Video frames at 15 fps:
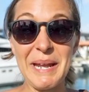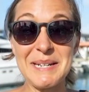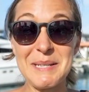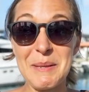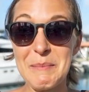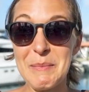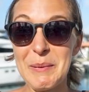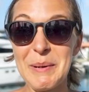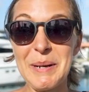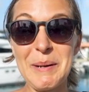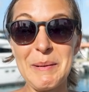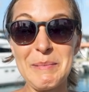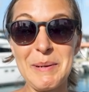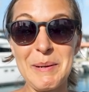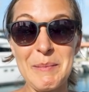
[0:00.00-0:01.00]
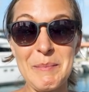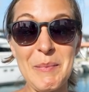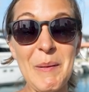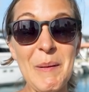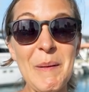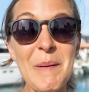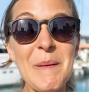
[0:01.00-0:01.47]
To the marina, but
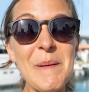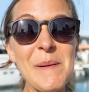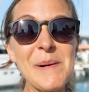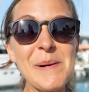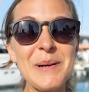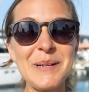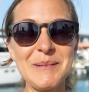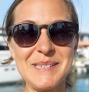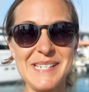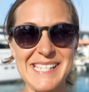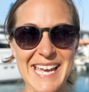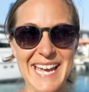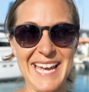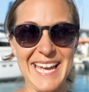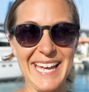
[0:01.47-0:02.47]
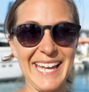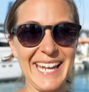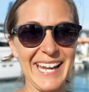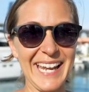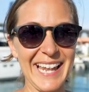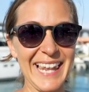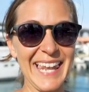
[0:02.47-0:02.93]
boy, was that
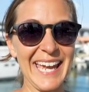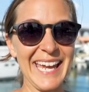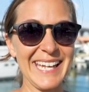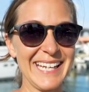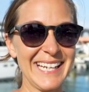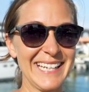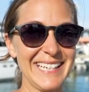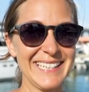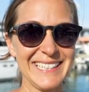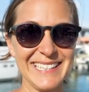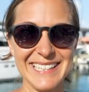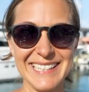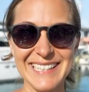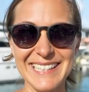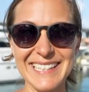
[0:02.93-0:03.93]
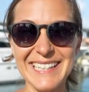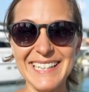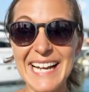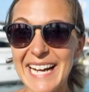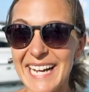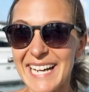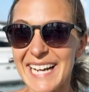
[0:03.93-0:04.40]
like
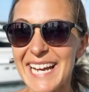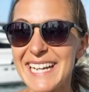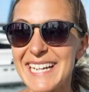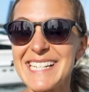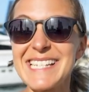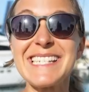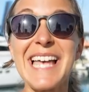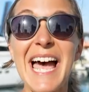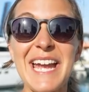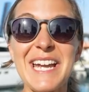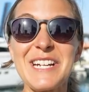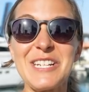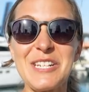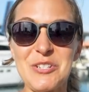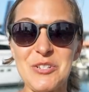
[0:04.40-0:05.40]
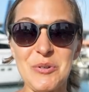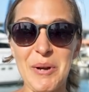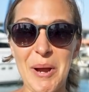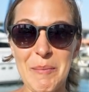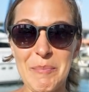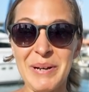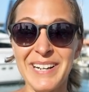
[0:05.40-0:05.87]
an anxiety
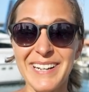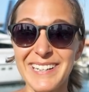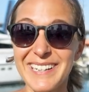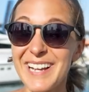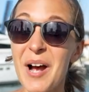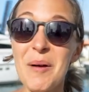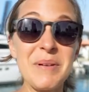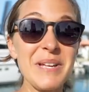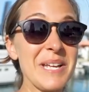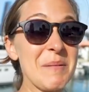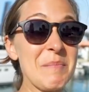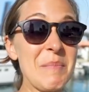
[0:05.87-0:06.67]
trip coming in